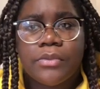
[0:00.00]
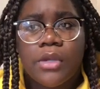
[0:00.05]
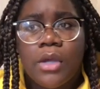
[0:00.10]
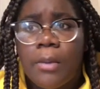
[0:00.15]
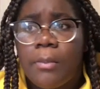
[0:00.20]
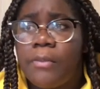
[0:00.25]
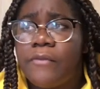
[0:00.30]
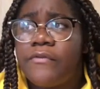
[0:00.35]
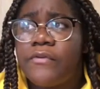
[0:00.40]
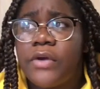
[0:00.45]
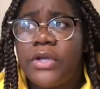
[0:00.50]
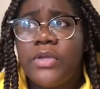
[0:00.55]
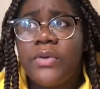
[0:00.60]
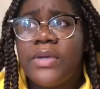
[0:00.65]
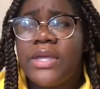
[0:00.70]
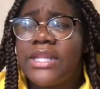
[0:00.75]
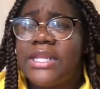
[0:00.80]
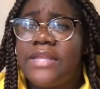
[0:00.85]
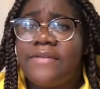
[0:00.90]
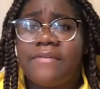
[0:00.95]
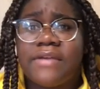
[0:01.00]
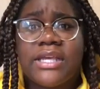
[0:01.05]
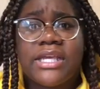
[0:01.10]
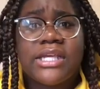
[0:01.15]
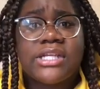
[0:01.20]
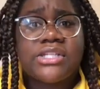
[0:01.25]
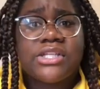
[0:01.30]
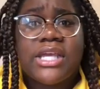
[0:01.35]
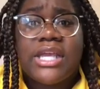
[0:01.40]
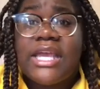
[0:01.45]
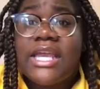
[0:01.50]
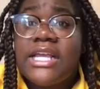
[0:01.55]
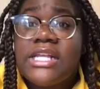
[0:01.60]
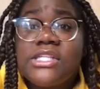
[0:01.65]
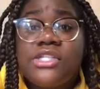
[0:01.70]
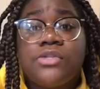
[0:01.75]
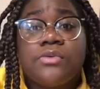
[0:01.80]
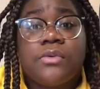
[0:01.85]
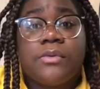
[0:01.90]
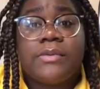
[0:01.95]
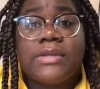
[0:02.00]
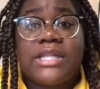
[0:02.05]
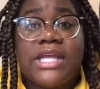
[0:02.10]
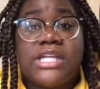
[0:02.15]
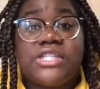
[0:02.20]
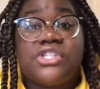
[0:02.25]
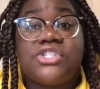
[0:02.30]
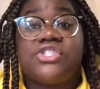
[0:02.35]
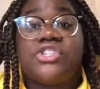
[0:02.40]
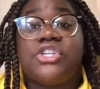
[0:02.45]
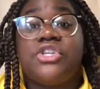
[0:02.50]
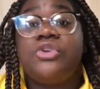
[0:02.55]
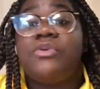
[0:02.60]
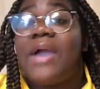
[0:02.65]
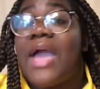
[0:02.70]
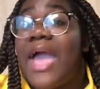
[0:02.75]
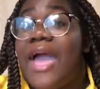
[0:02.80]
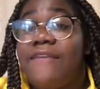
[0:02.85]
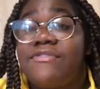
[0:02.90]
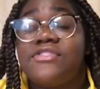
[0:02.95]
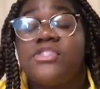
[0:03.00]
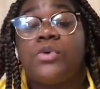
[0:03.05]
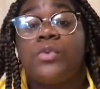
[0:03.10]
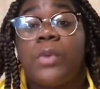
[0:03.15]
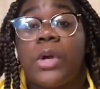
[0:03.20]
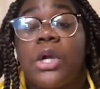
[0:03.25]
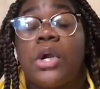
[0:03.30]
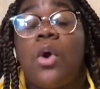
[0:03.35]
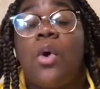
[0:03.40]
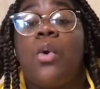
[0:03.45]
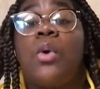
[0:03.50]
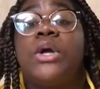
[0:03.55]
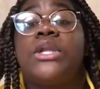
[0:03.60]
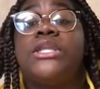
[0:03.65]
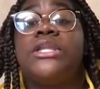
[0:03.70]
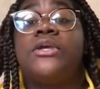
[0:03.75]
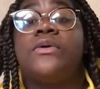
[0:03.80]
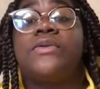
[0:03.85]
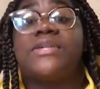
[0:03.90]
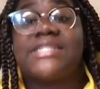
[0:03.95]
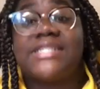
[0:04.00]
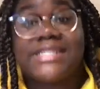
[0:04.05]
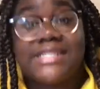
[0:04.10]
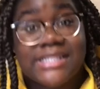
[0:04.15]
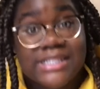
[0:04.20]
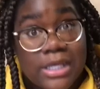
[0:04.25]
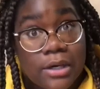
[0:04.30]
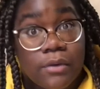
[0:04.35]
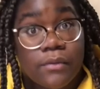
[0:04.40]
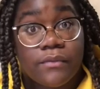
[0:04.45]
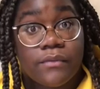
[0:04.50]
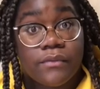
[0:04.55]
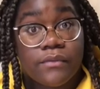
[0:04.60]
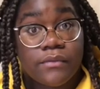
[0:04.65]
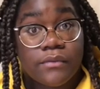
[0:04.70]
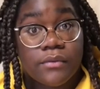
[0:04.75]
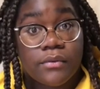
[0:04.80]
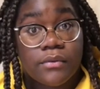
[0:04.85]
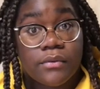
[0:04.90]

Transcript: Before you can even get into a relationship, you have to work on yourself.